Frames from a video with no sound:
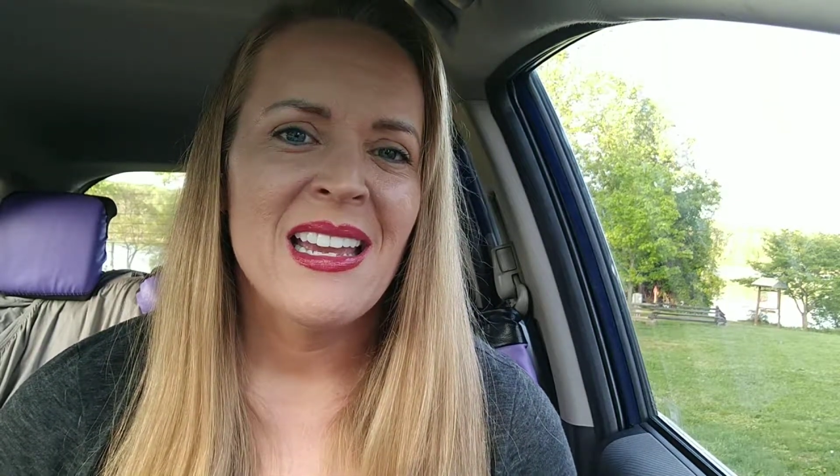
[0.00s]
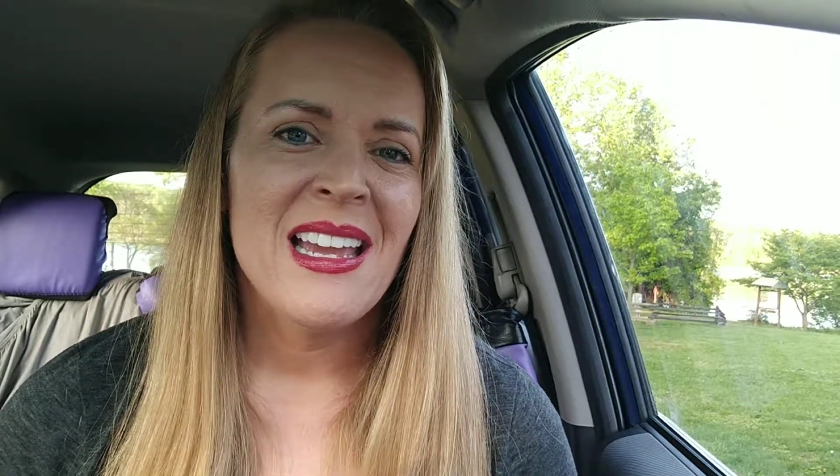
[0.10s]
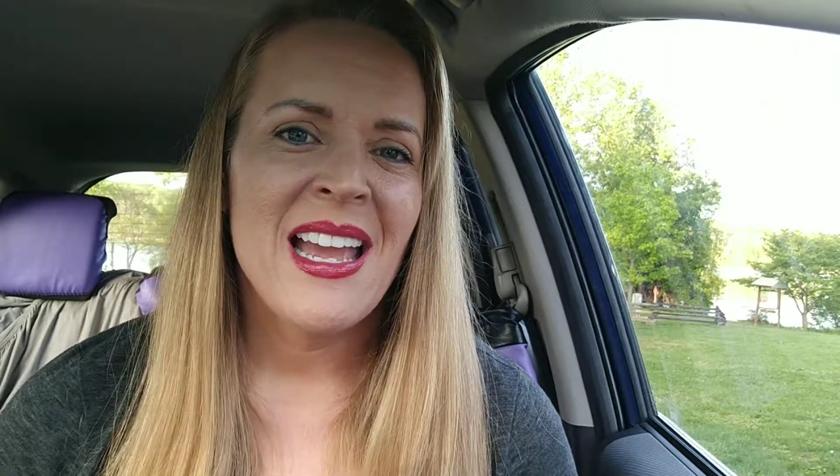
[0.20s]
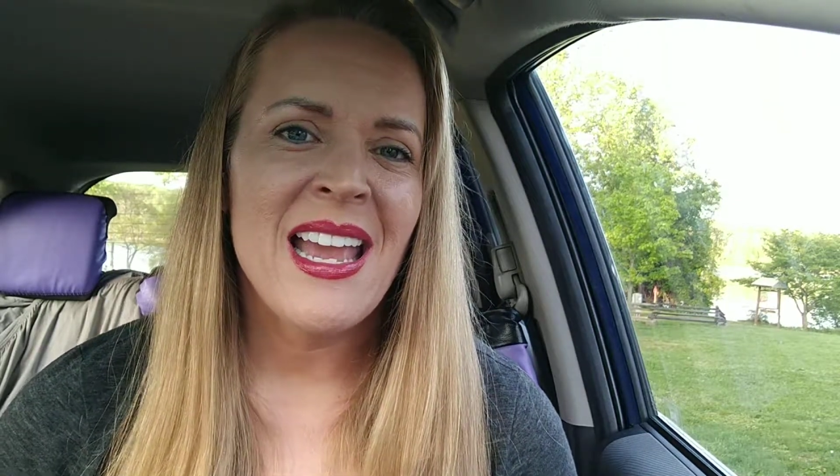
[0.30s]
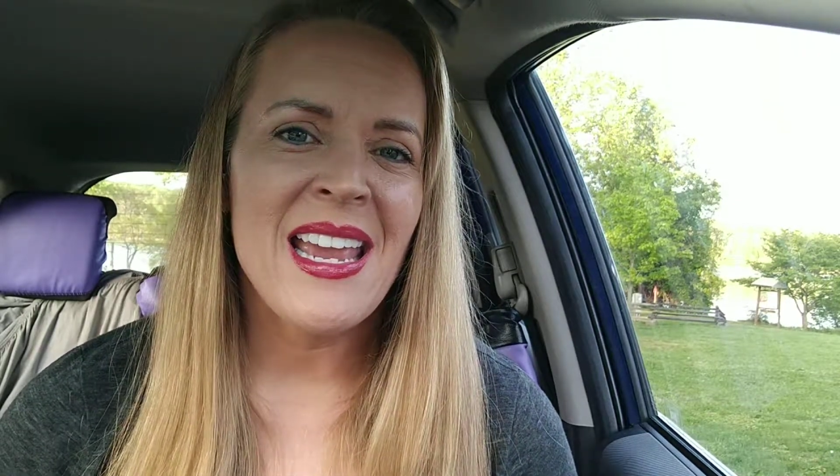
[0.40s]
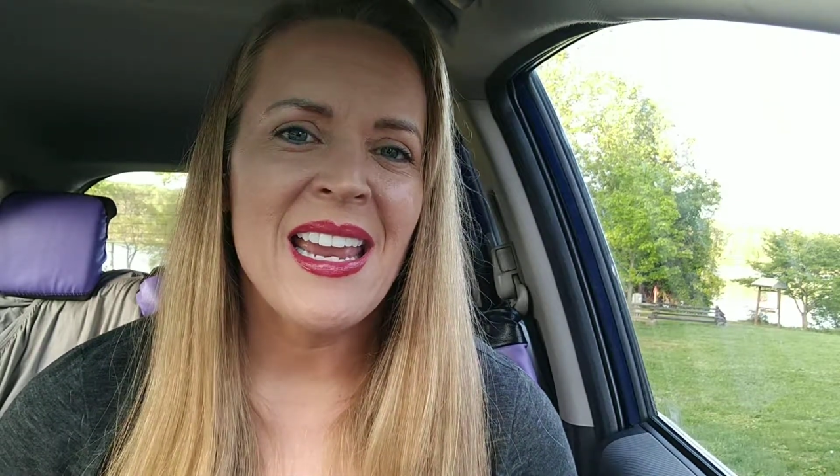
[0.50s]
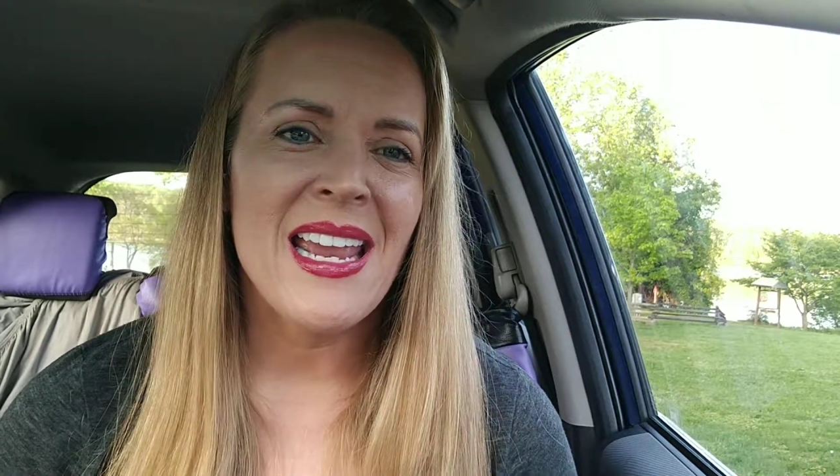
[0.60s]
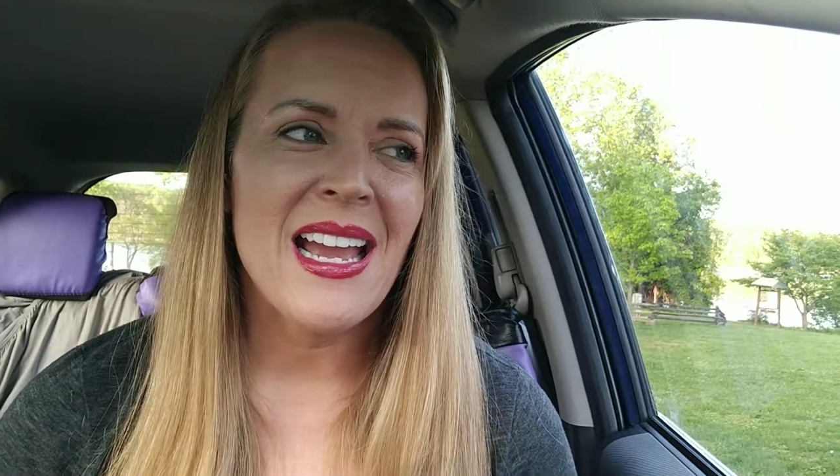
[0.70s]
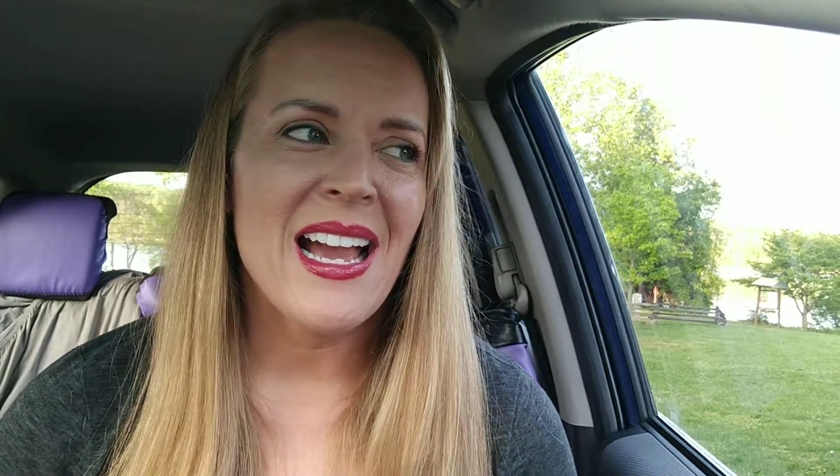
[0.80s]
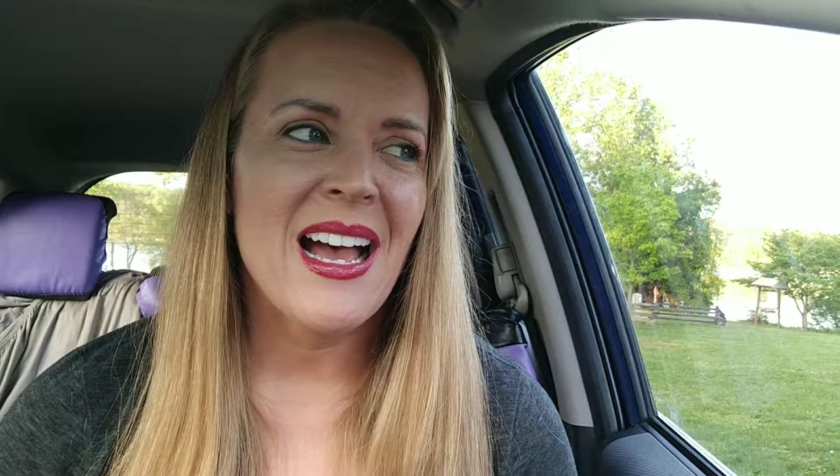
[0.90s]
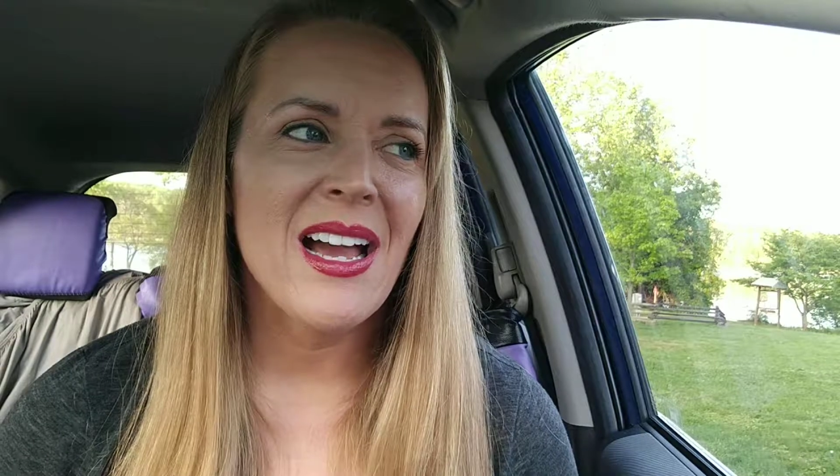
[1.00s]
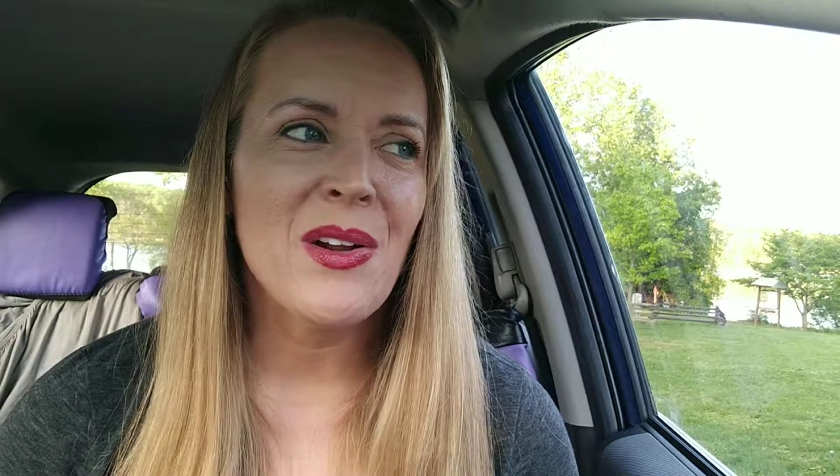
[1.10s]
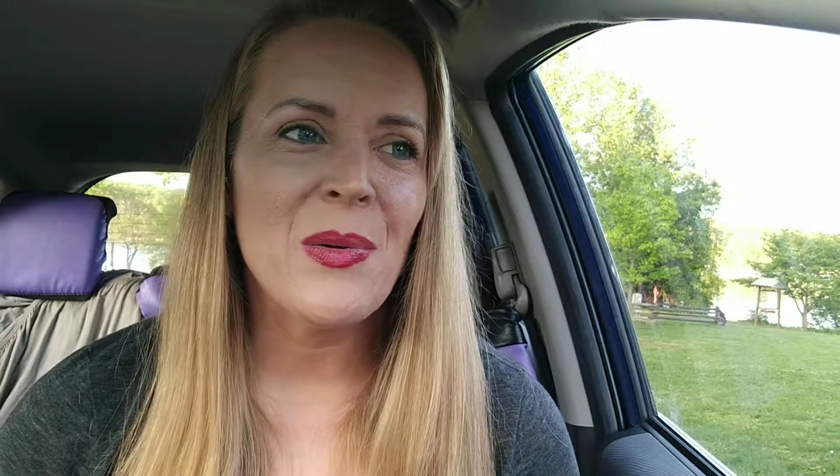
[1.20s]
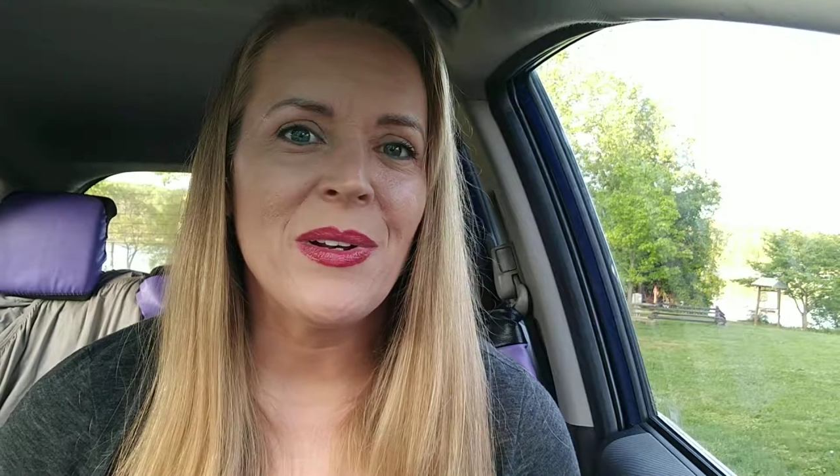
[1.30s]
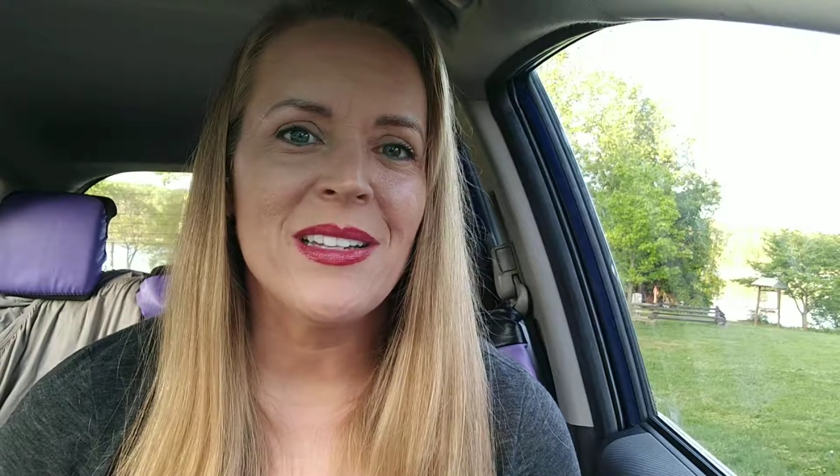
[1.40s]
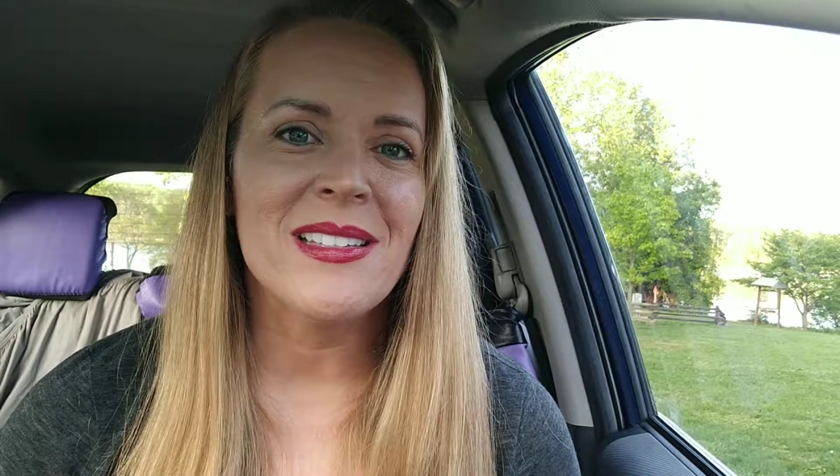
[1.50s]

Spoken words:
hey, I don't want to